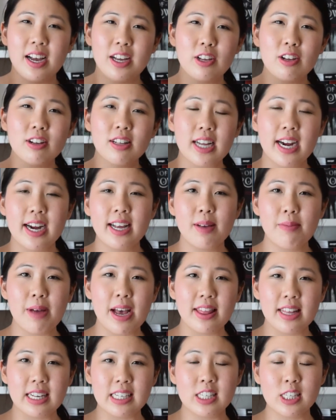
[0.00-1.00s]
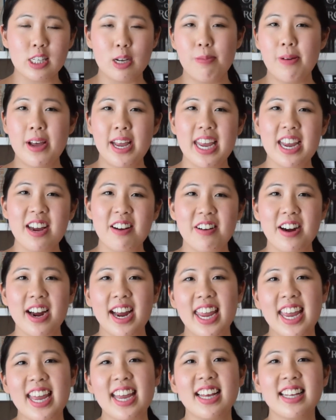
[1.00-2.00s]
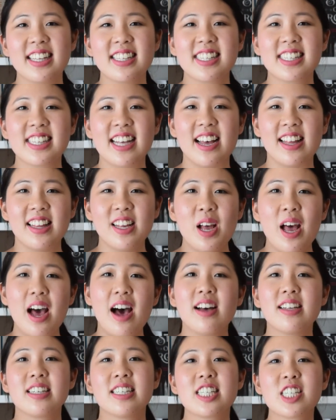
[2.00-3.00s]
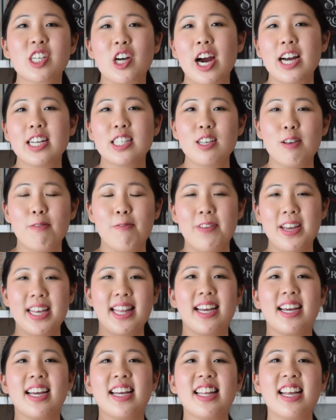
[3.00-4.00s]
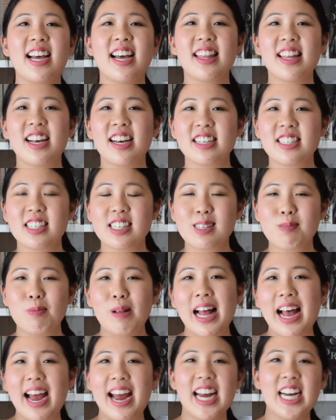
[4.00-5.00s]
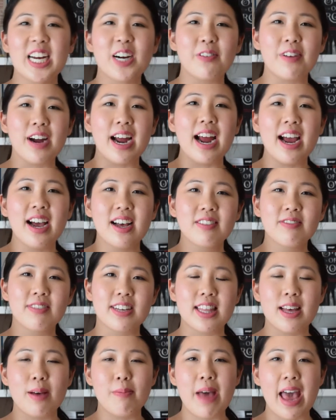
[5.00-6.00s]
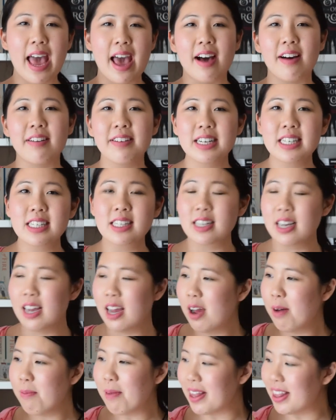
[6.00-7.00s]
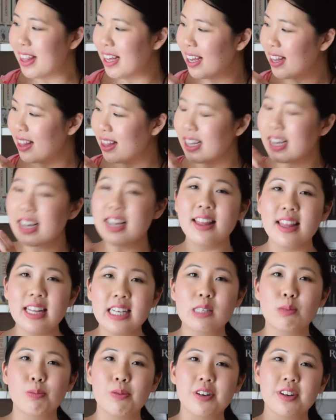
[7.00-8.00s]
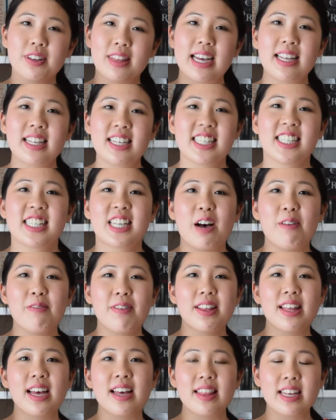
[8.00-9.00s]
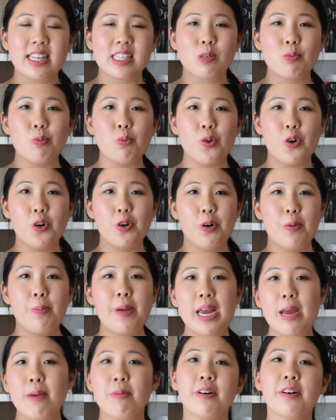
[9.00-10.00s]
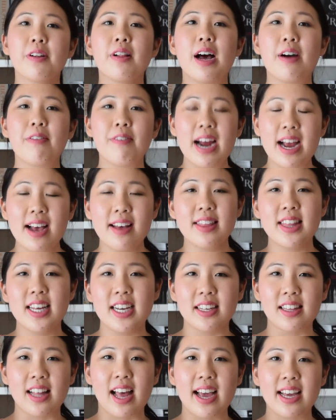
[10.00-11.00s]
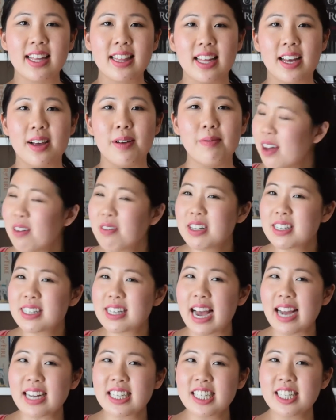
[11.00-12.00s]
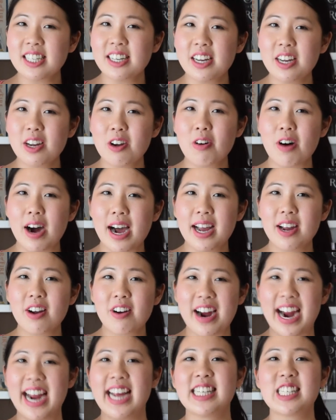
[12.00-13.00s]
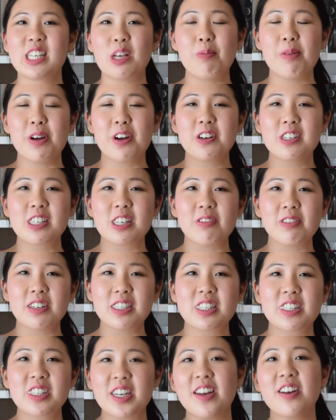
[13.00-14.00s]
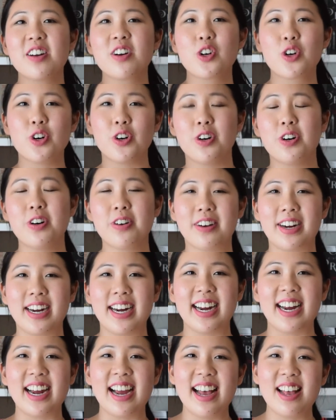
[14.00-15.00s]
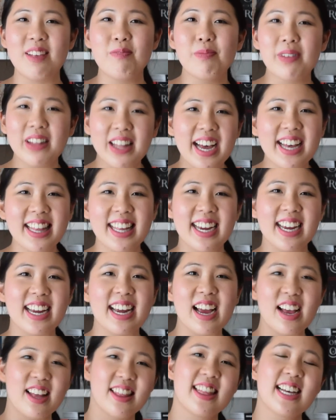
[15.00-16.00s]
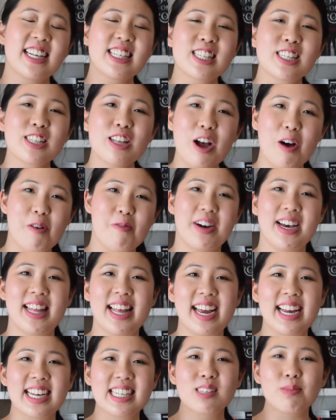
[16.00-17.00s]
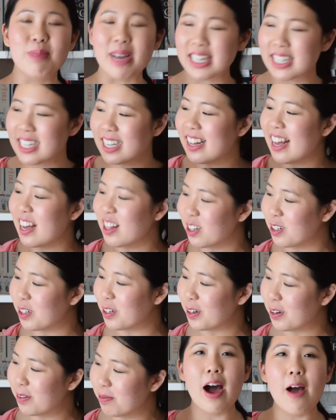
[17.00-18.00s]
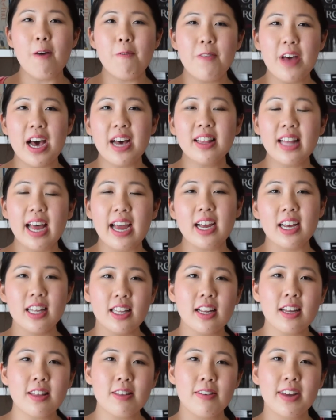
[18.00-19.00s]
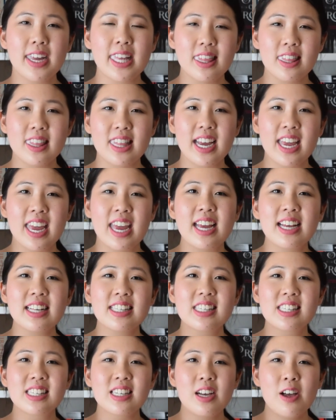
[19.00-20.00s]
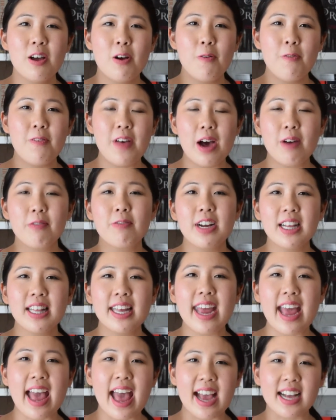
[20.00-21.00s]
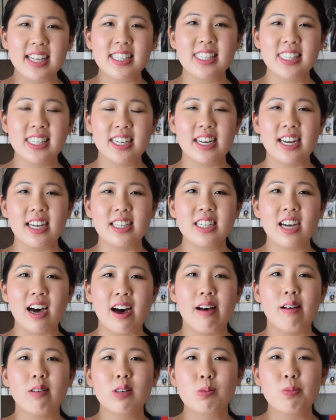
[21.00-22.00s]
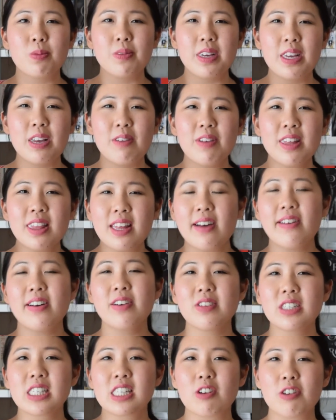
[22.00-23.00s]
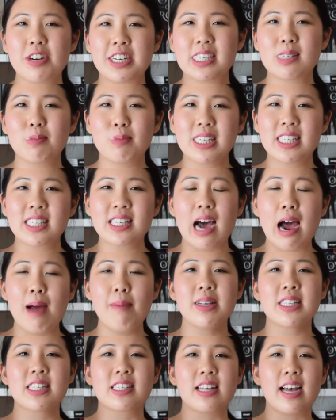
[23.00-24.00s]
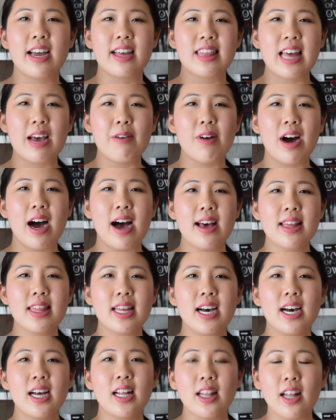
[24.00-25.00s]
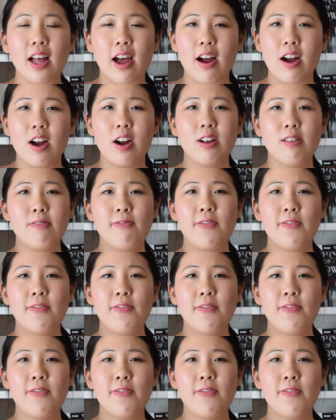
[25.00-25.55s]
You learn about these superhero kids that are just trying to fit in and are just playing around with their powers. But then in this book, they discover that there's more people around there like them. It was actually quite crazy because it was so gory and bloody, and that's not what I expected at all. I felt like a lot of the kids felt really angsty at times. Even though it was Christmas time, it's like they were either alone,